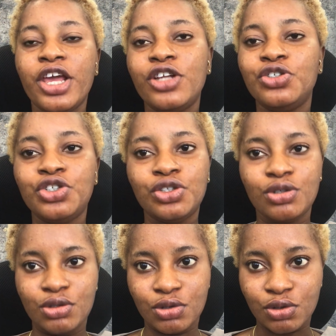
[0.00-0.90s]

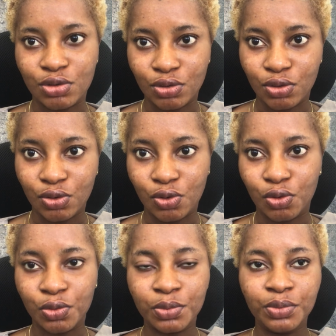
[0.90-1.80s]
into
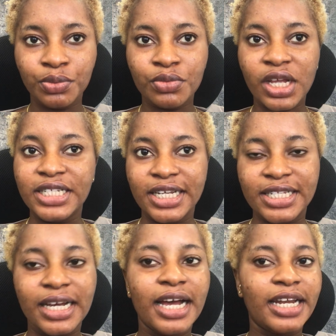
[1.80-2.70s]

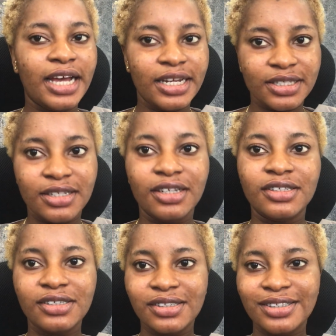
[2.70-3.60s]
data
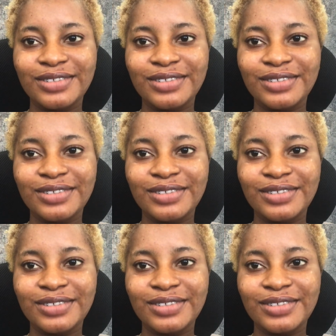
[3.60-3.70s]
analysis.